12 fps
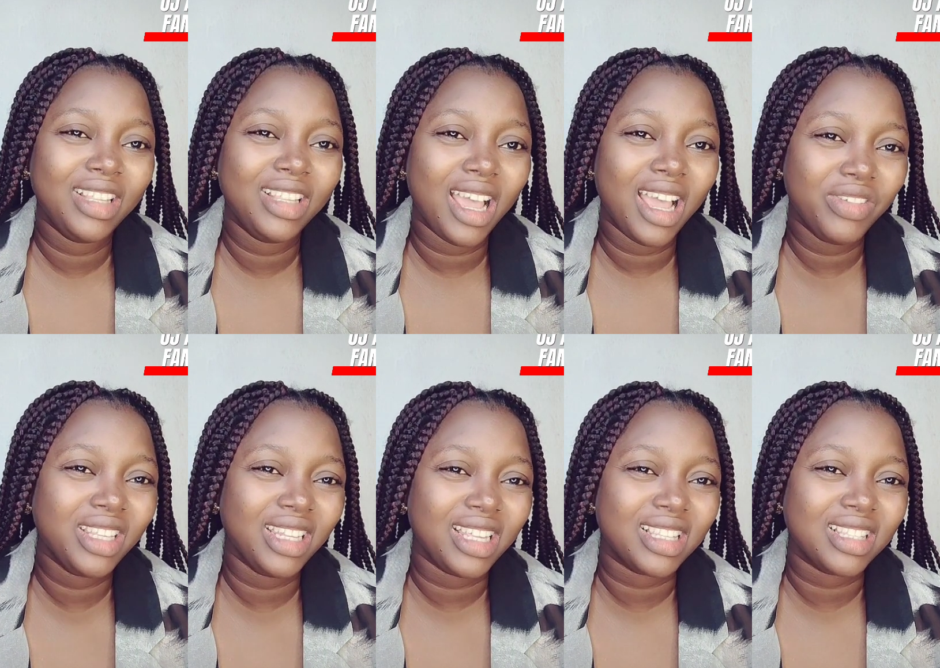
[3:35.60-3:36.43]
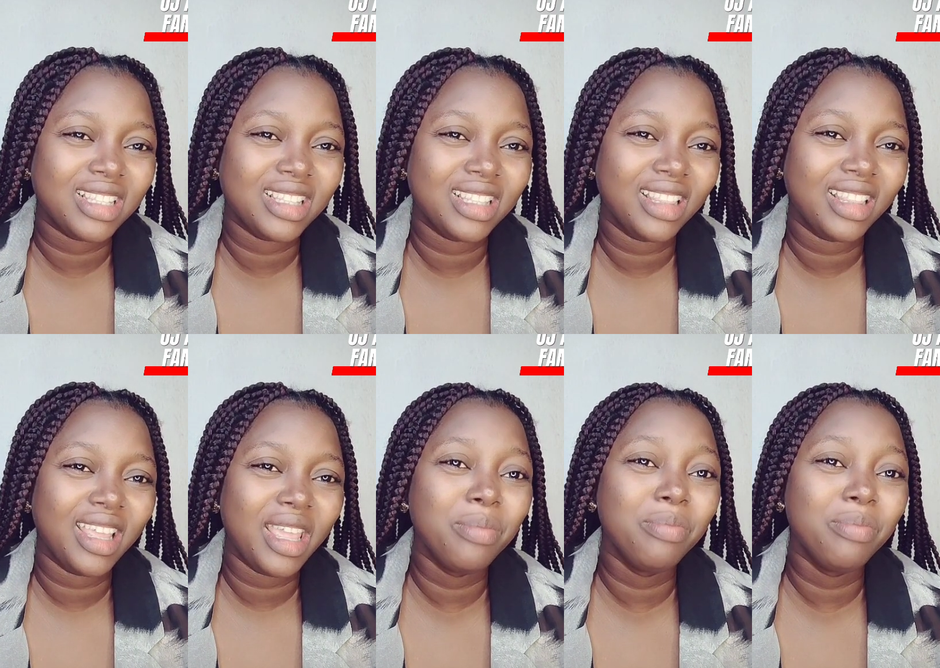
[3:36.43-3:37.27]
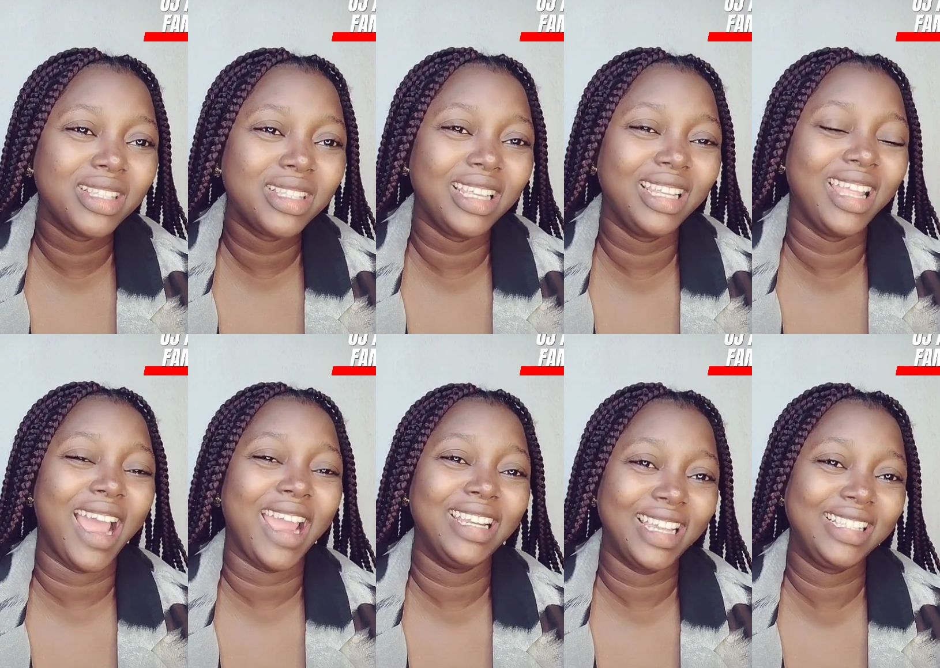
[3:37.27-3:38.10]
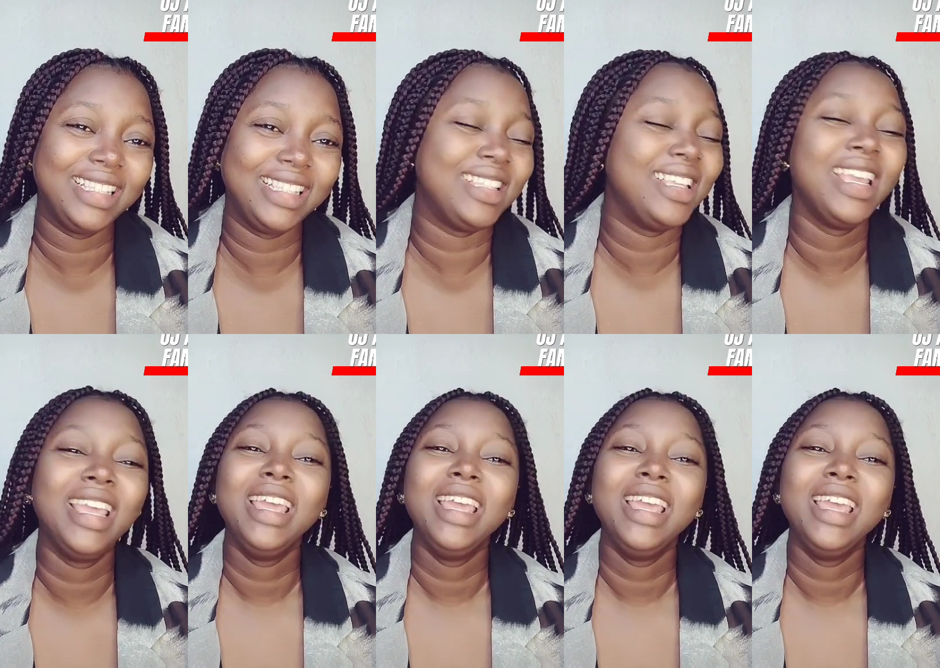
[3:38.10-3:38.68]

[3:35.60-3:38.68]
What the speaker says: Have you seen it? A missing identity.